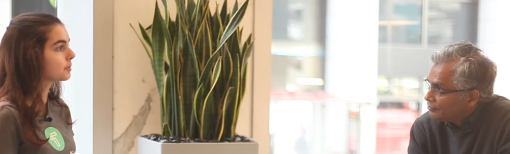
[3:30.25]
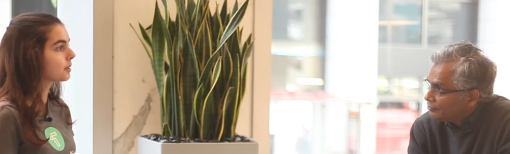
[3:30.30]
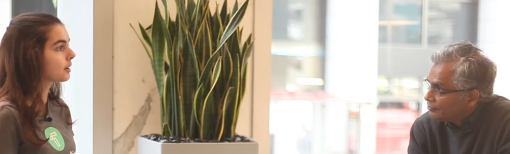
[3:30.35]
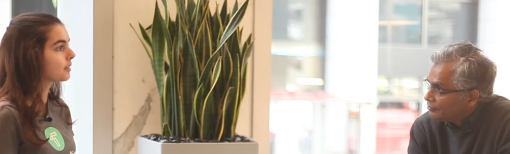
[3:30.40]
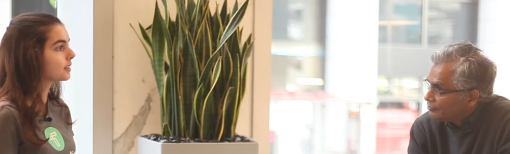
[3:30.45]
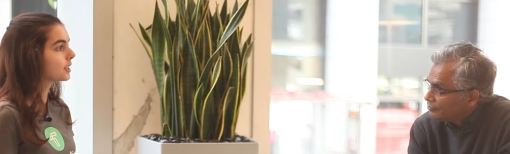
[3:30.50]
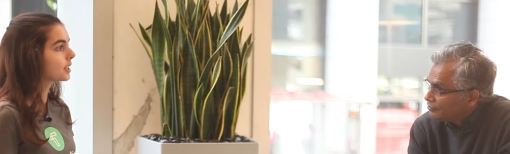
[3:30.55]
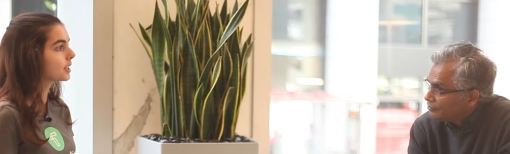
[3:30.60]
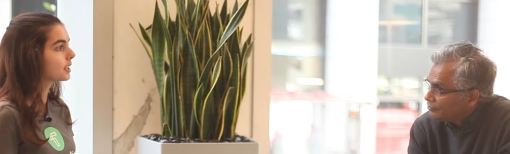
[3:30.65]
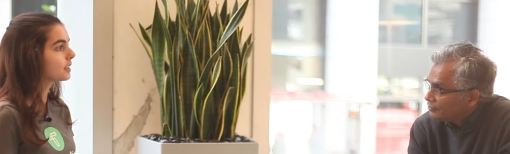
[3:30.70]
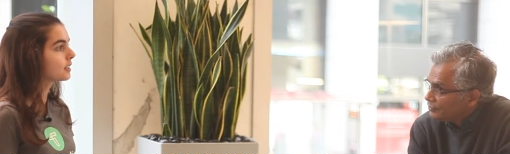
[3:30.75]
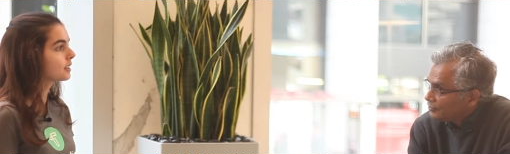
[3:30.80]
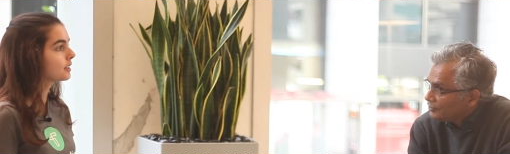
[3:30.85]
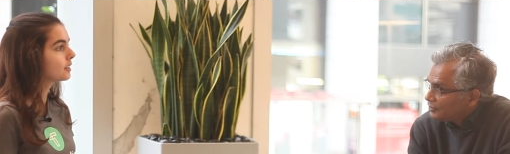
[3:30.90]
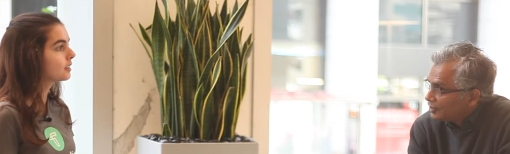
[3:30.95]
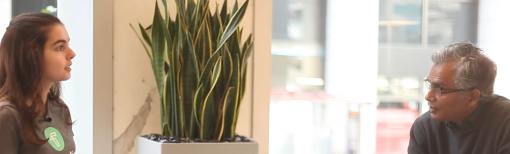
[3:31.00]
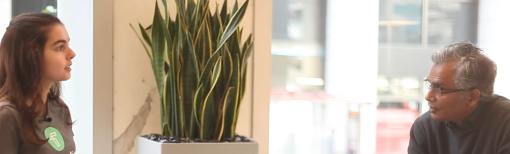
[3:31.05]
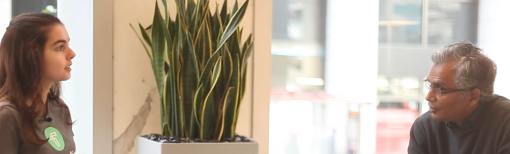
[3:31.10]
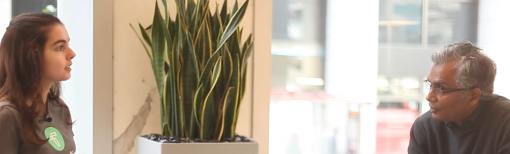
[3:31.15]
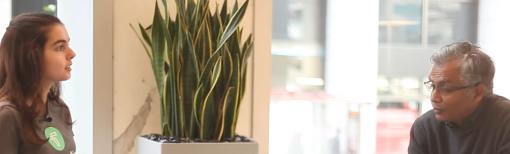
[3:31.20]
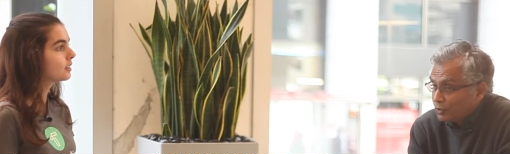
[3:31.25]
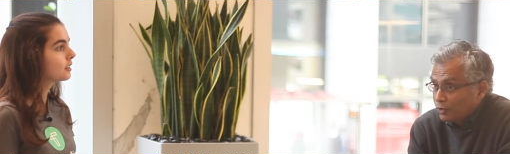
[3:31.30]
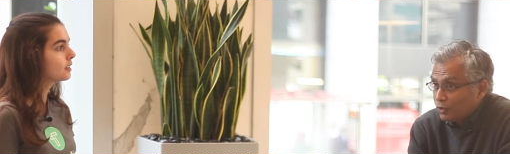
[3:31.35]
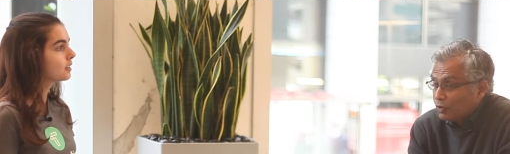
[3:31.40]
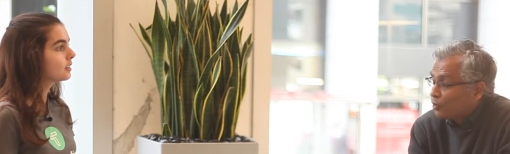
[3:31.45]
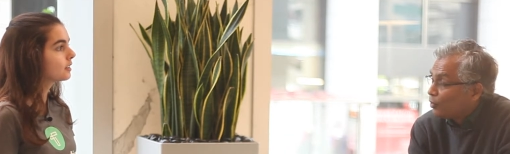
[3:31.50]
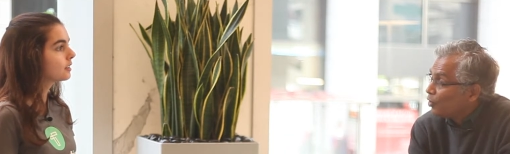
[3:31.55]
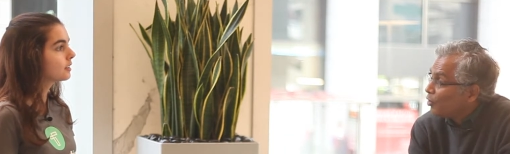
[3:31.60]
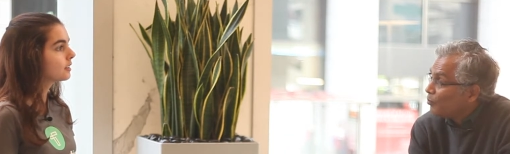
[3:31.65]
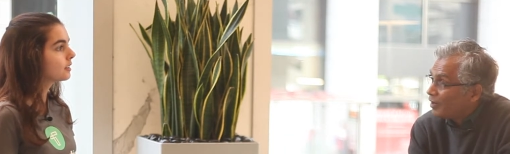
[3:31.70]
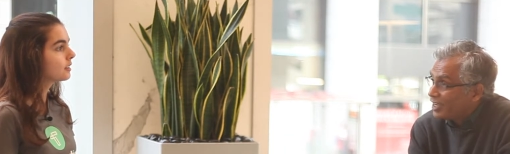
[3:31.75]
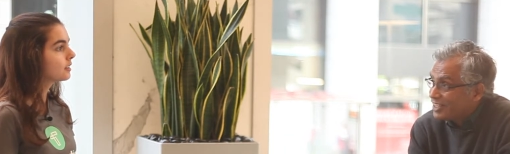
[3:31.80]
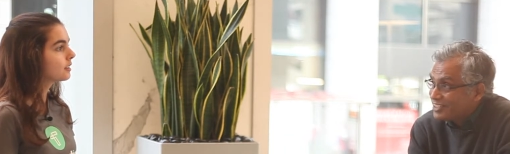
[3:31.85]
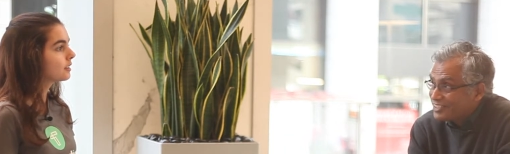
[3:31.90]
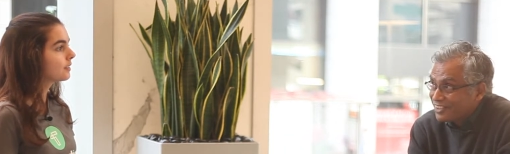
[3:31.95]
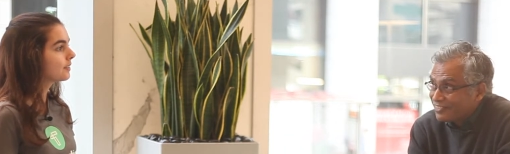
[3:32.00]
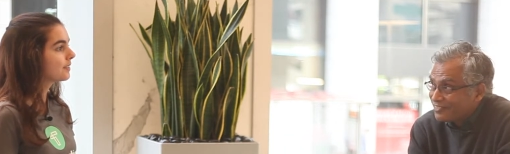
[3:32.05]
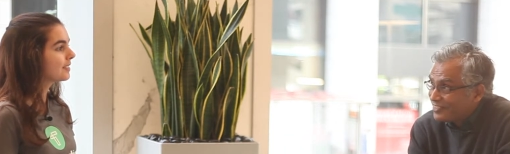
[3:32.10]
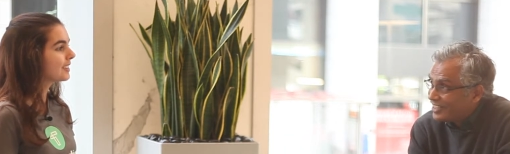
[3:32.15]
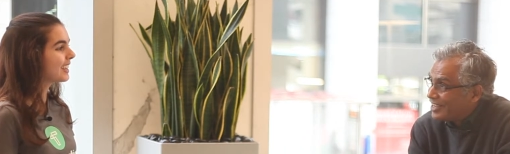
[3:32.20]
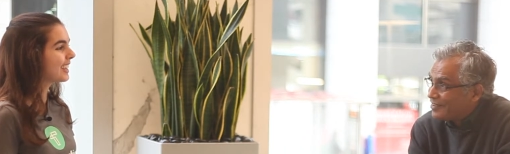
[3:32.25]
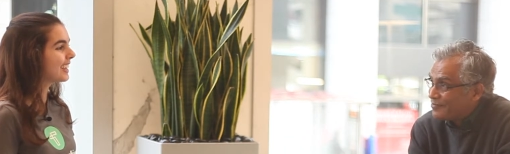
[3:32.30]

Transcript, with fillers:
Speaker 1: prevalent?
Speaker 2: Oh, whole bunch of them,